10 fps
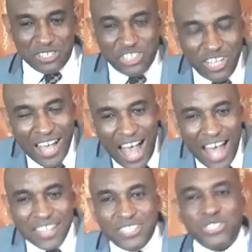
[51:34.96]
But she
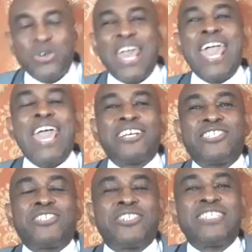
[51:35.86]
had to
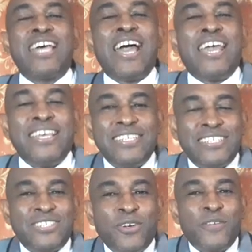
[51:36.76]

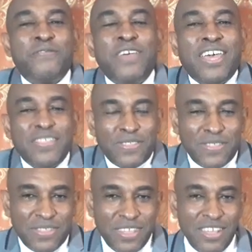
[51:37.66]
exercise her
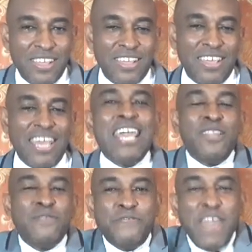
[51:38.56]
faith
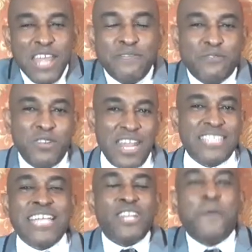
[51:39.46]
in
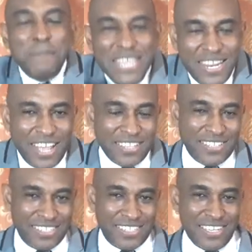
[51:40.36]
faithfulness and
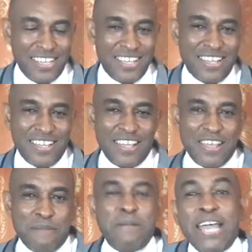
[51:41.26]
obedience
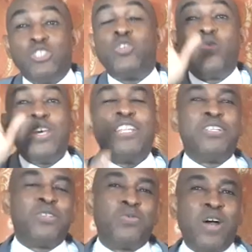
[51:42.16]
by
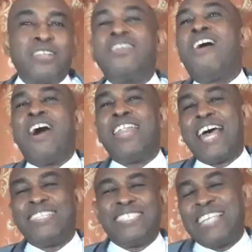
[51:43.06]
doing what
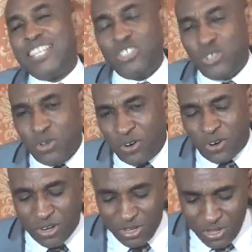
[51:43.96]
God had said to
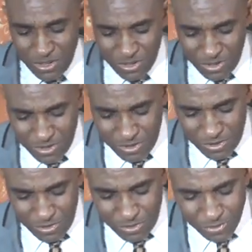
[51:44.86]
her
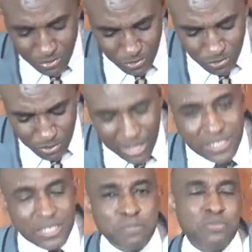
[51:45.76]
through
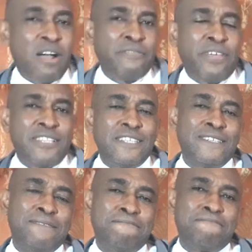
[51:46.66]
his
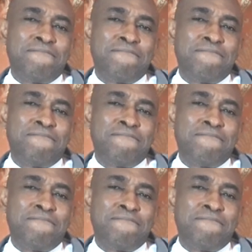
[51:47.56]
prophet.